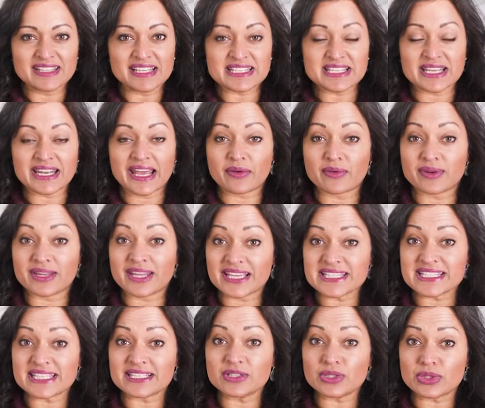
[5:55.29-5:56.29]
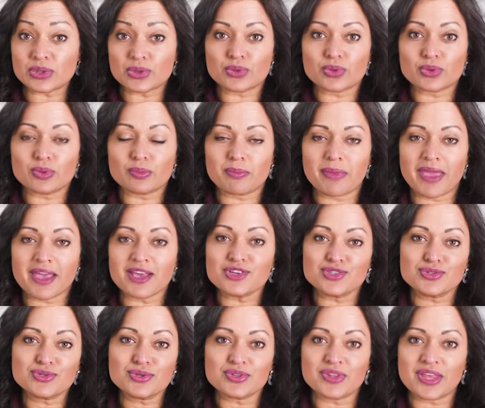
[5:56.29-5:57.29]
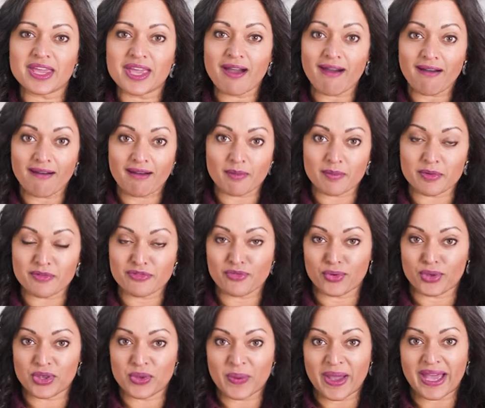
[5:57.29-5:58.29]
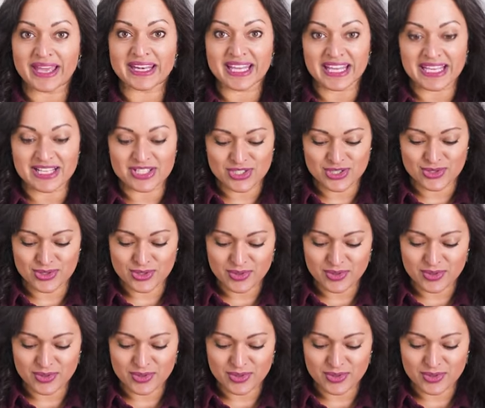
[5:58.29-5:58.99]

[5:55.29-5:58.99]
These are now nice and cool. Make sure they are before you add it into your